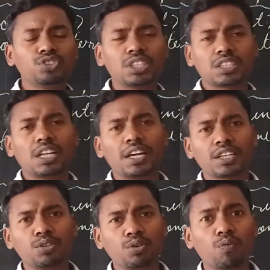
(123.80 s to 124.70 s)
just like,
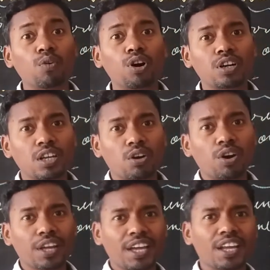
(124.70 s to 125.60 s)
you know, water
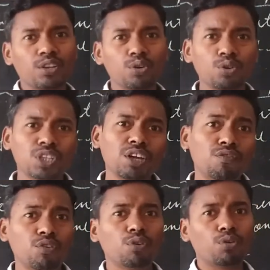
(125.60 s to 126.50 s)
or air, you know, they
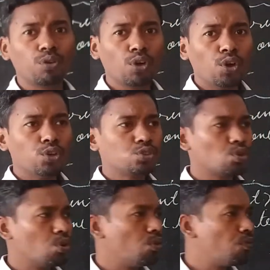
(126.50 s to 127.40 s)
flow.
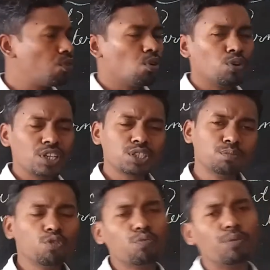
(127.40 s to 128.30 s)
So flow is
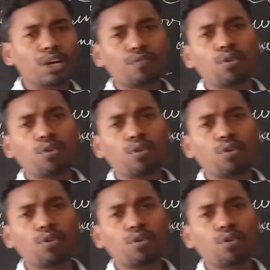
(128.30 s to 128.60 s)
movement.